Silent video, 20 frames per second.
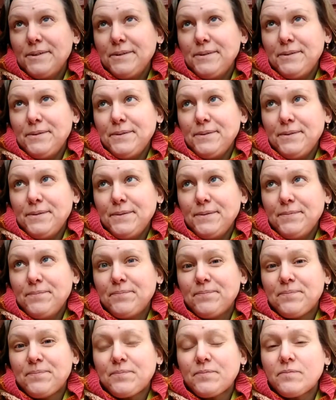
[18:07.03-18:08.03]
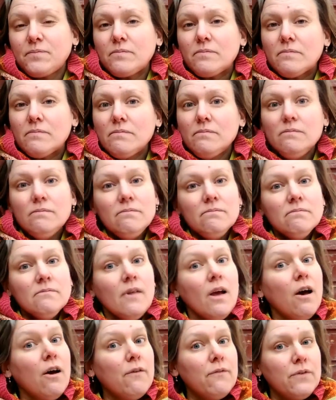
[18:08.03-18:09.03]
A
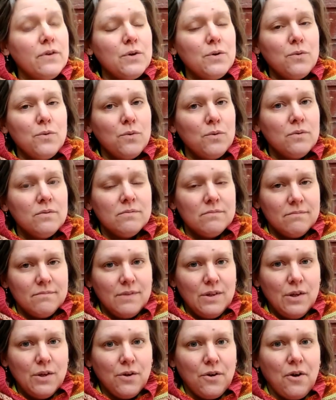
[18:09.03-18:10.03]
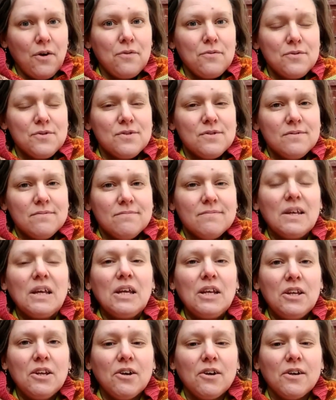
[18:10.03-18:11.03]
few euros
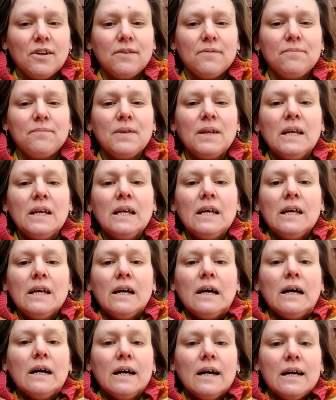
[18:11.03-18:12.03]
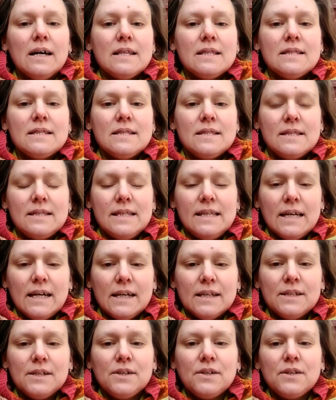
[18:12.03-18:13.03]
in yarn. Uh,
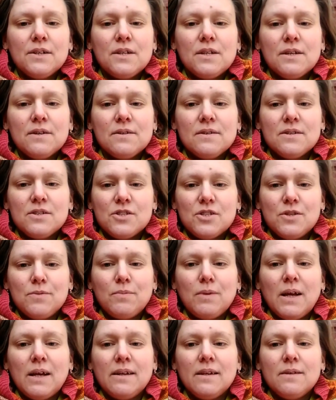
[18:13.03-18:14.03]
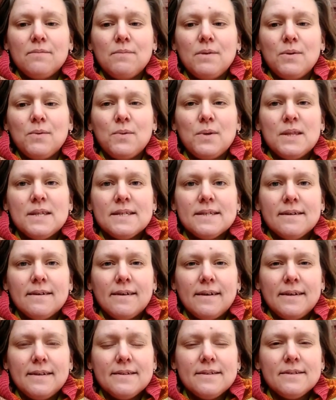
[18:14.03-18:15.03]
she blinded me with
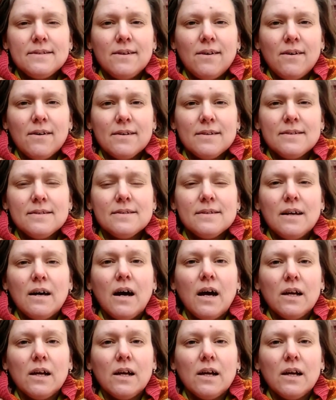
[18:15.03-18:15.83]
science socks.